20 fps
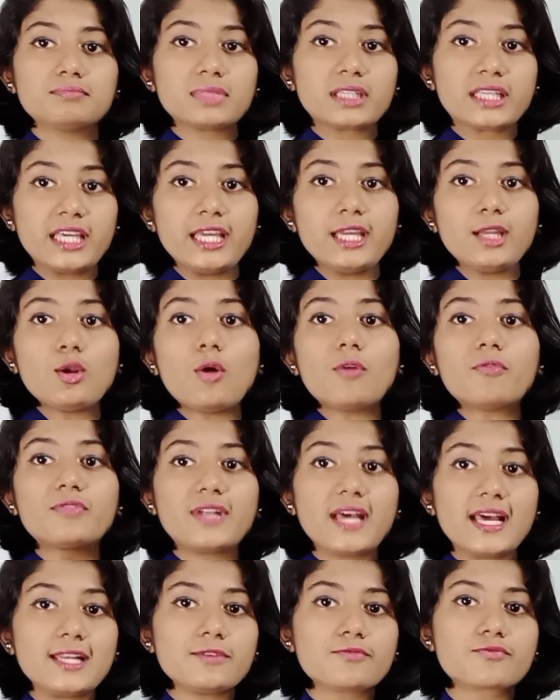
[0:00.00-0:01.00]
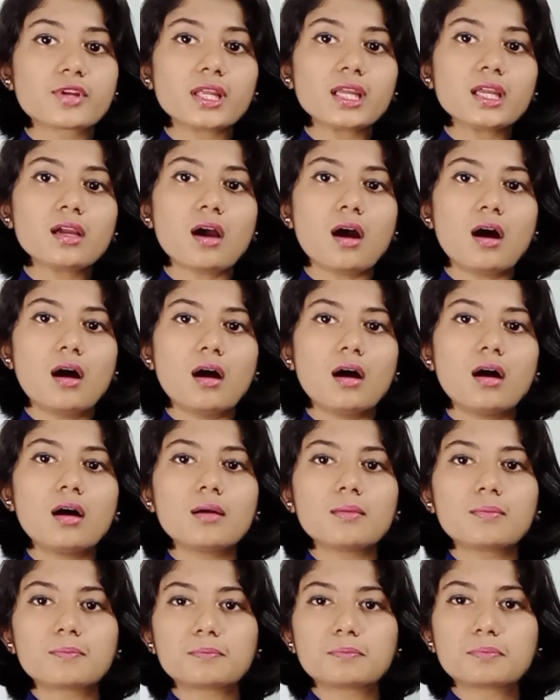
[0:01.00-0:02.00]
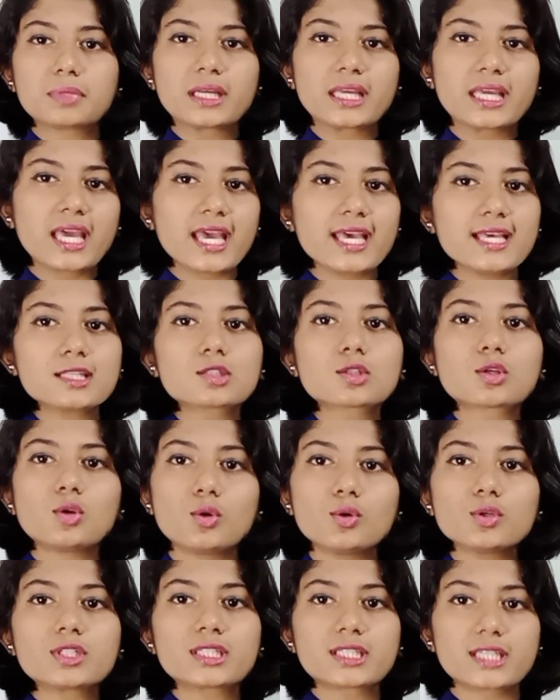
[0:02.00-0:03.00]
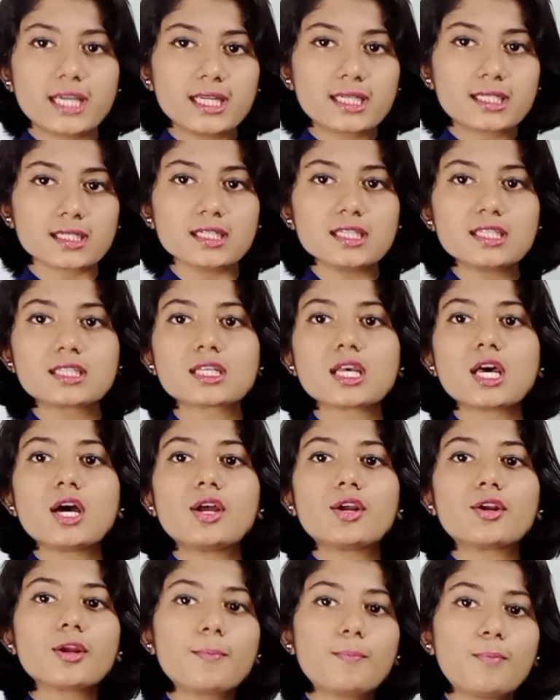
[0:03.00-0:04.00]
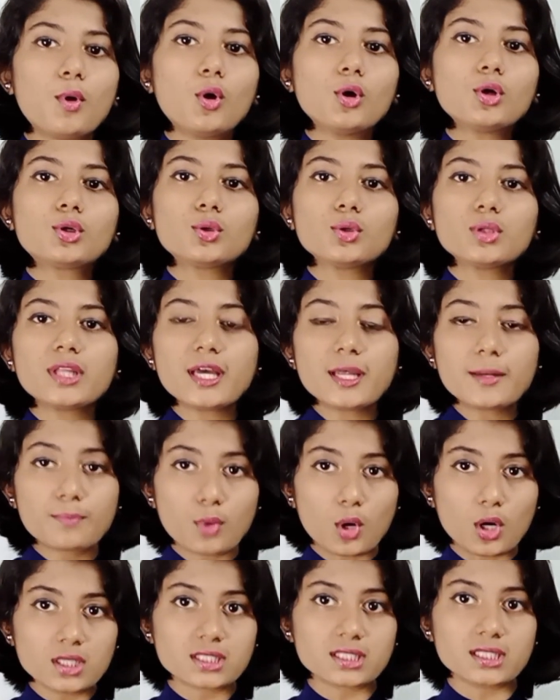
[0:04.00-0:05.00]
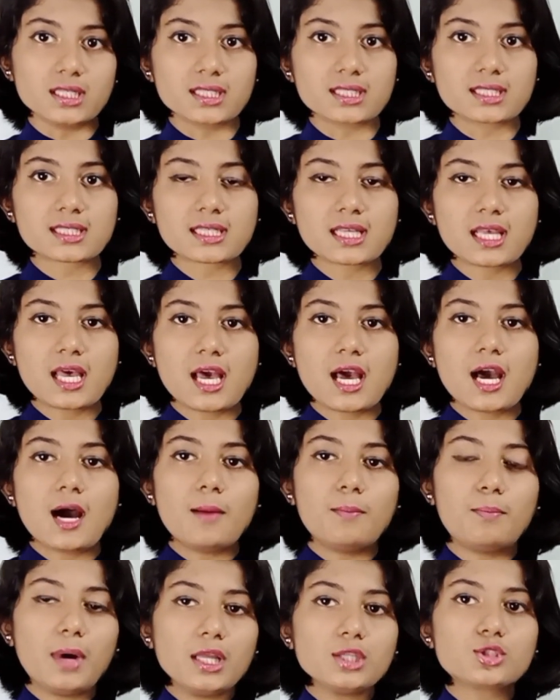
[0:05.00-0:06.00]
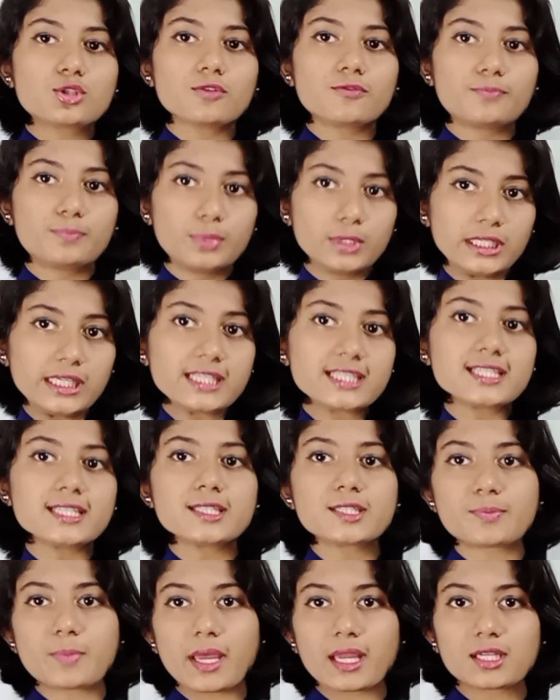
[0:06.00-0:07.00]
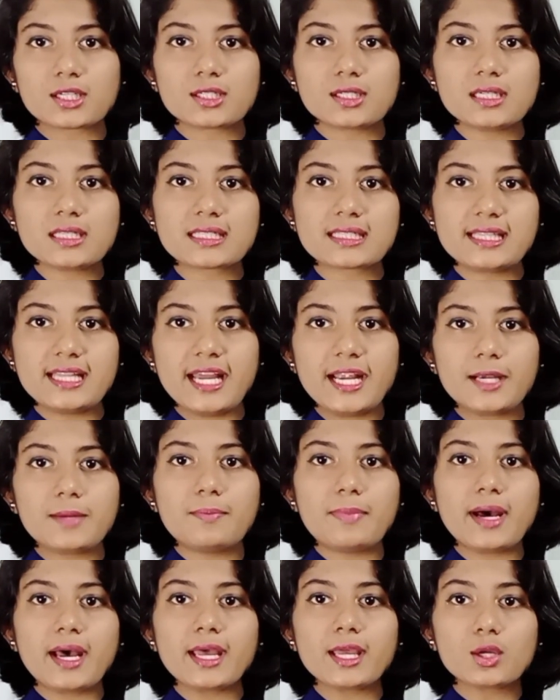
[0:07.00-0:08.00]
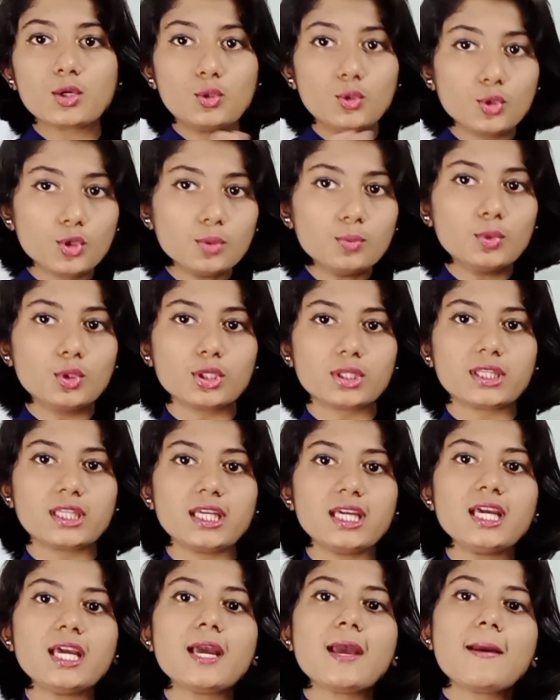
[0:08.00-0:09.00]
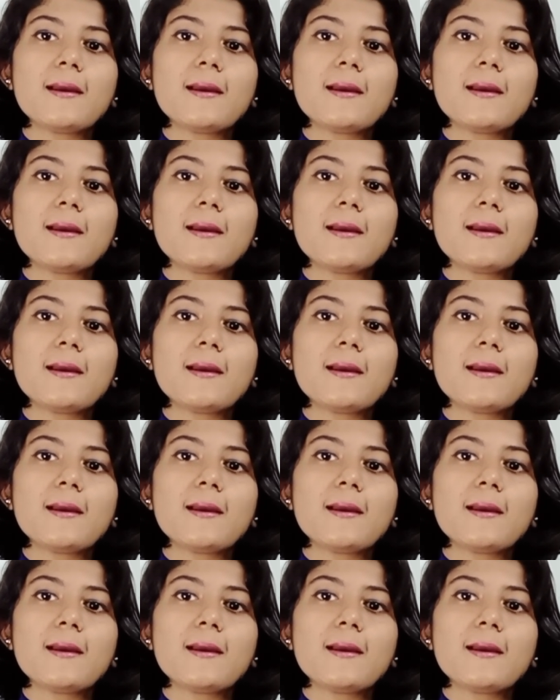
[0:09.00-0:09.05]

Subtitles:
keen of delivering a case closed status report to their bosses. A bunch of police inspectors led by Guru Murthy